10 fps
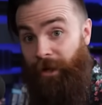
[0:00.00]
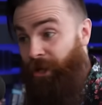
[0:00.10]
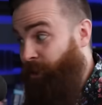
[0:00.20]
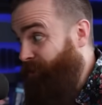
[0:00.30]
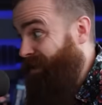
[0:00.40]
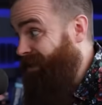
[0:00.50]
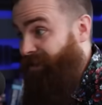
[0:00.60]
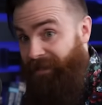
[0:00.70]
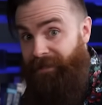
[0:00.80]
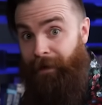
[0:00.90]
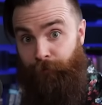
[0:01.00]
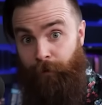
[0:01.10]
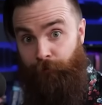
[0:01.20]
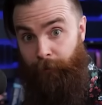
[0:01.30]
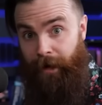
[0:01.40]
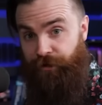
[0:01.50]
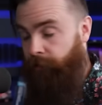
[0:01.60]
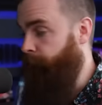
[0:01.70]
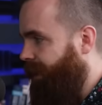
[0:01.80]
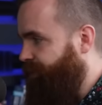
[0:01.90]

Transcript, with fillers: We can use these to discover information.